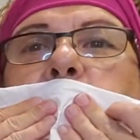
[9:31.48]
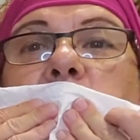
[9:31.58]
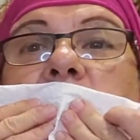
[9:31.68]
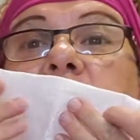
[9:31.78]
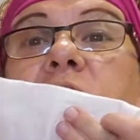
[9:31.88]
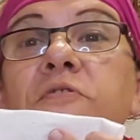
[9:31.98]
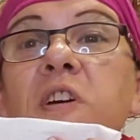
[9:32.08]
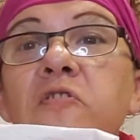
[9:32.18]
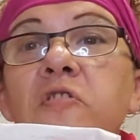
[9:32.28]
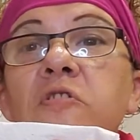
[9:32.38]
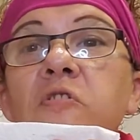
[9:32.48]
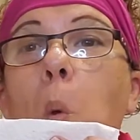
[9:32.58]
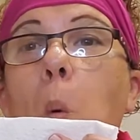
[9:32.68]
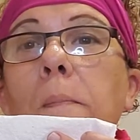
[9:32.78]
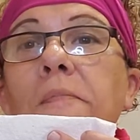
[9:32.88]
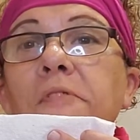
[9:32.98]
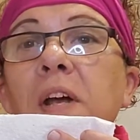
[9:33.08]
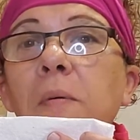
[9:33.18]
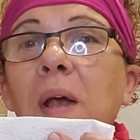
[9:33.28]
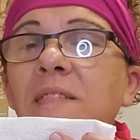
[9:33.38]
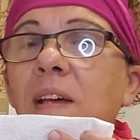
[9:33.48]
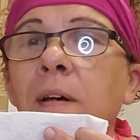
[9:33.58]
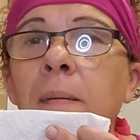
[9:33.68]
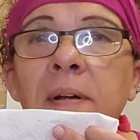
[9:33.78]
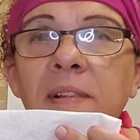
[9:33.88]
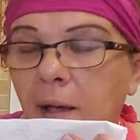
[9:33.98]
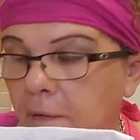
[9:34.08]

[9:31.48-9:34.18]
It is the freshest fried rice I've had in my life.